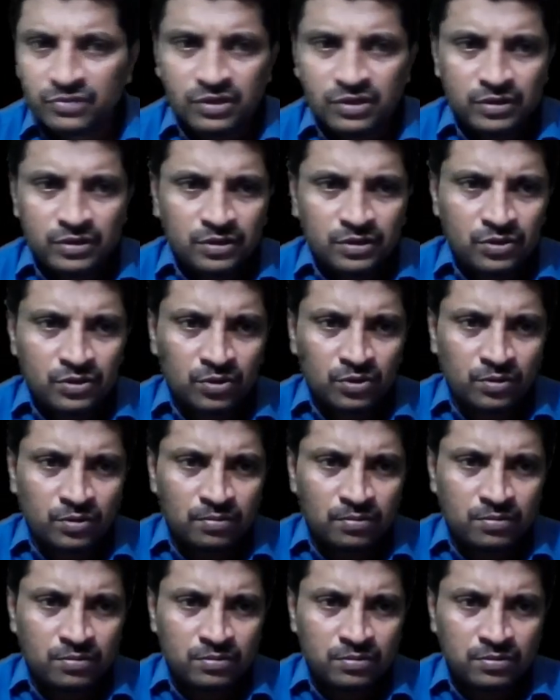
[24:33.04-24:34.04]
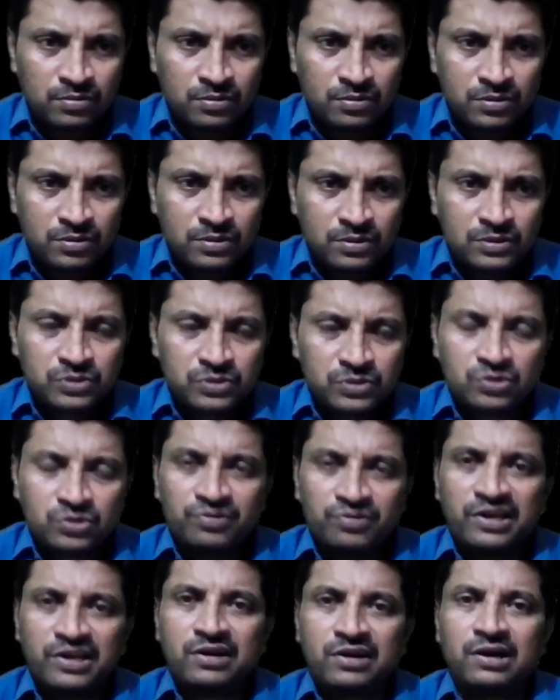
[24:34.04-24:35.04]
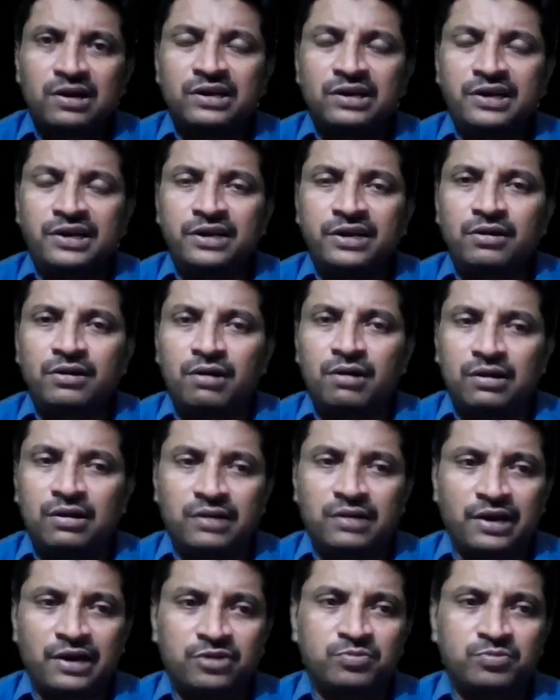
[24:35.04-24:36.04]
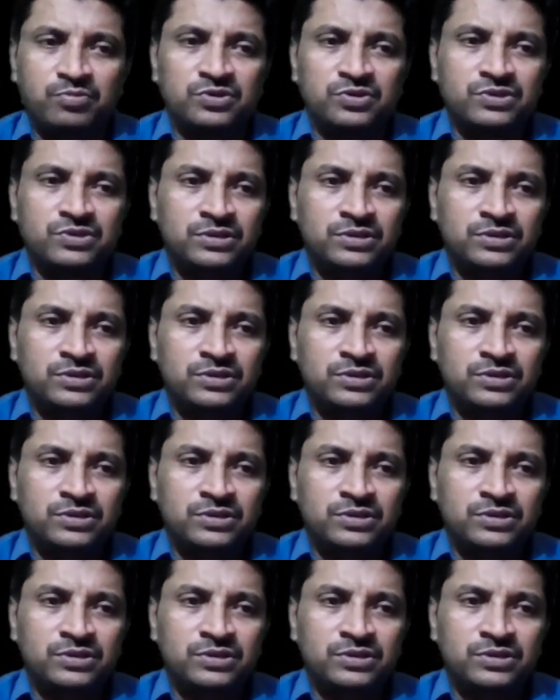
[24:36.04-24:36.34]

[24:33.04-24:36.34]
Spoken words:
No. So we are not getting all the attributes.